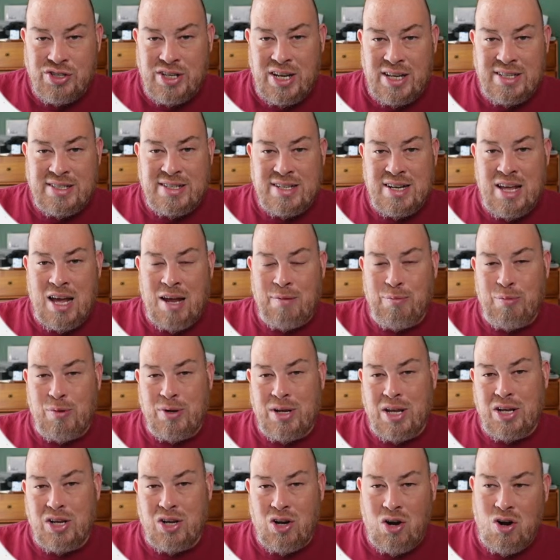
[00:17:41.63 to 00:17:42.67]
It's not
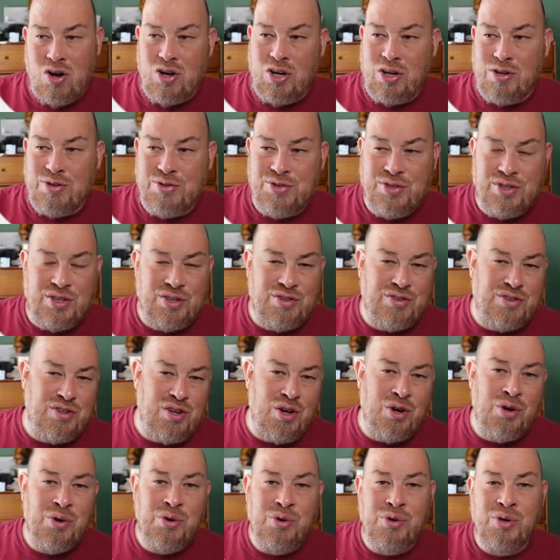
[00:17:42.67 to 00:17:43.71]
bringing cargo. So there's
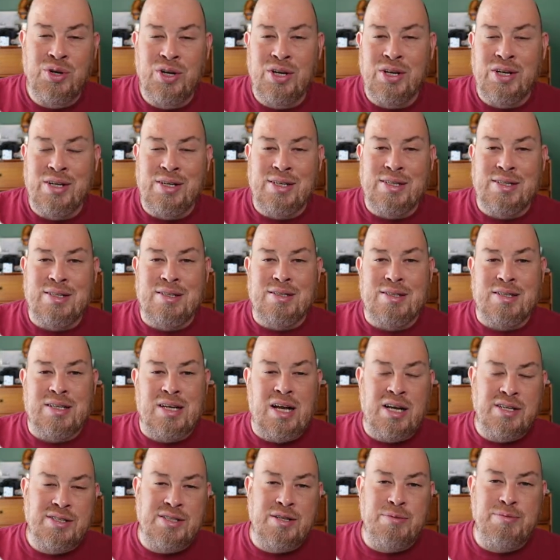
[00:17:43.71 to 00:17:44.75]
no
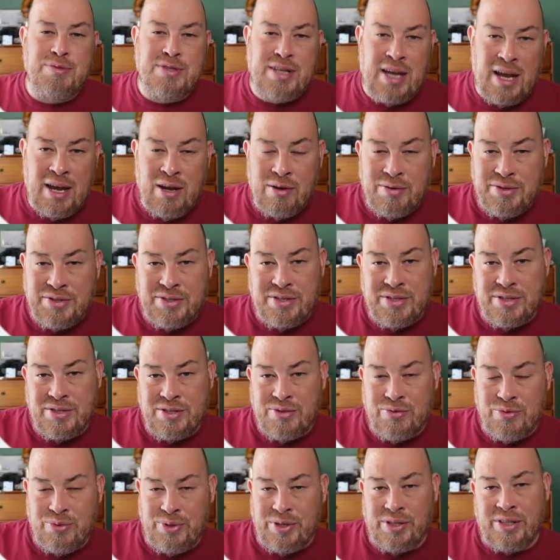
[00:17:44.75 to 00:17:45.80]
customs
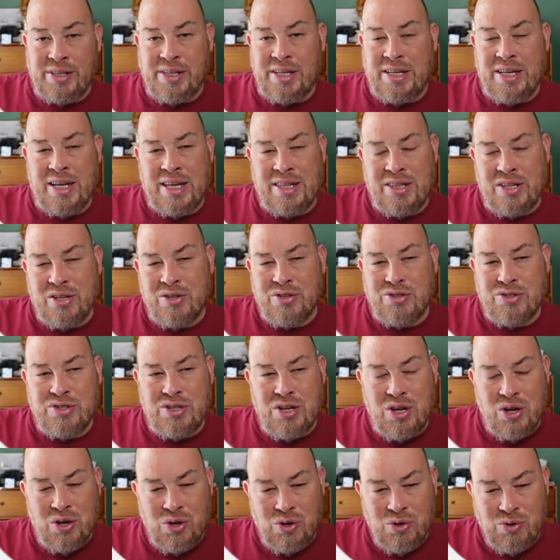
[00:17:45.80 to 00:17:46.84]
houses really, and there's
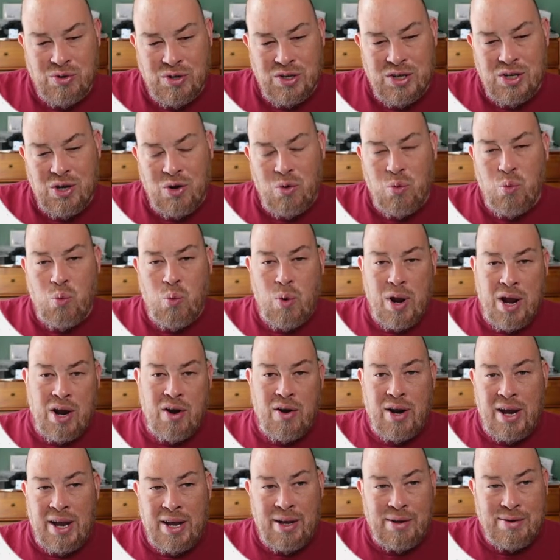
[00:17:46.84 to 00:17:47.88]
no
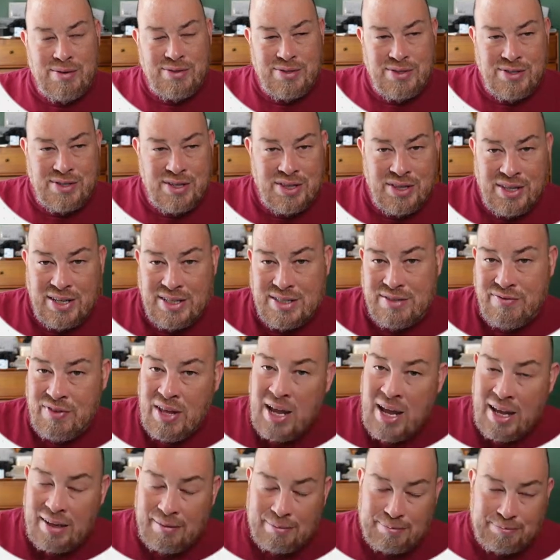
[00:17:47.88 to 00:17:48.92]
warehouses and things of that.